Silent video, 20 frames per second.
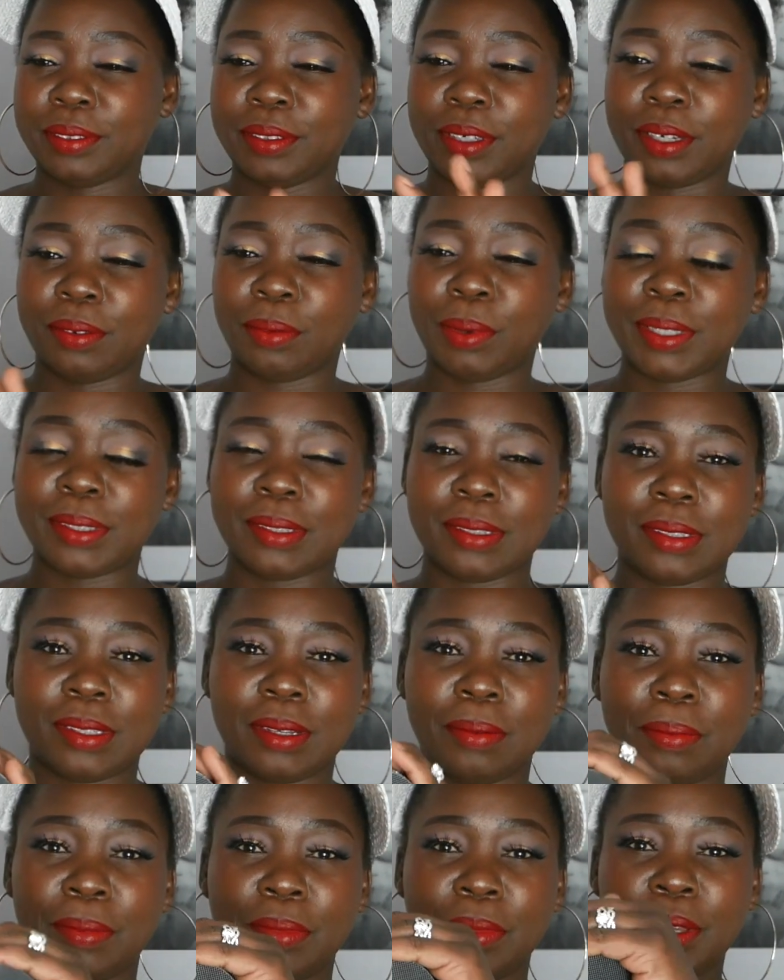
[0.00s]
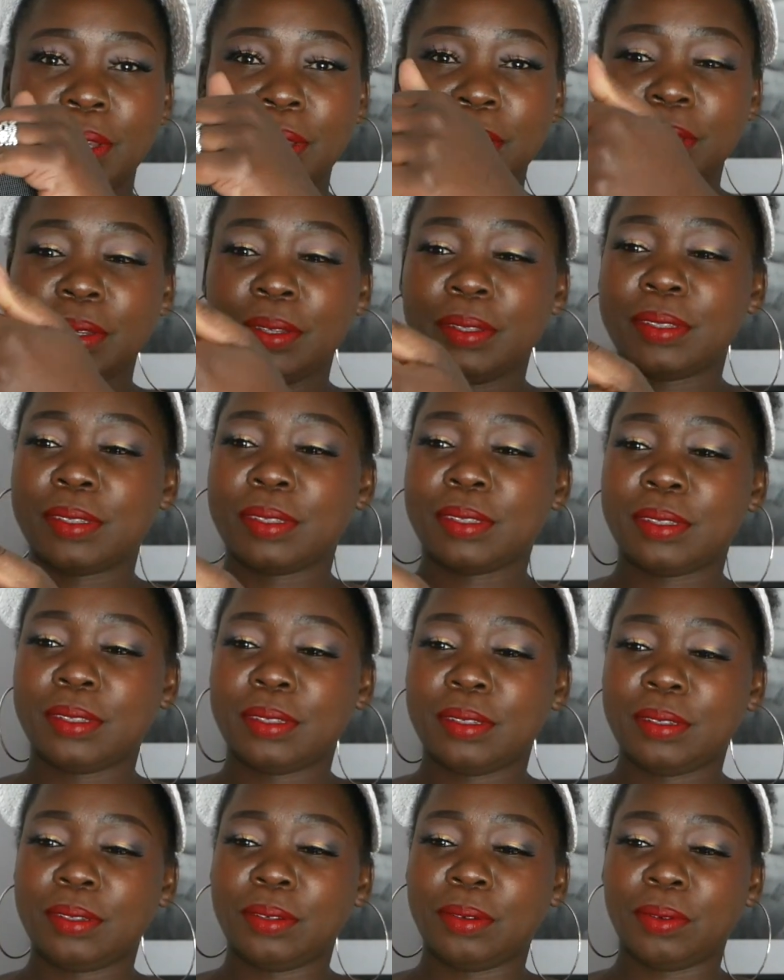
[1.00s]
I wanted some,
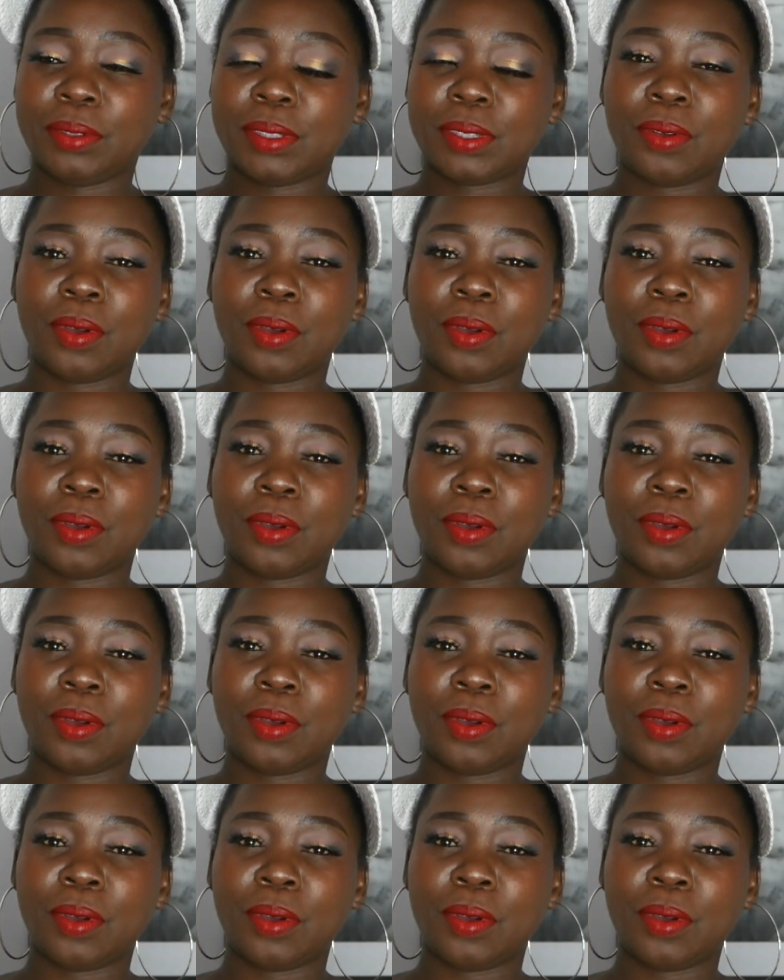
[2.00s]
it's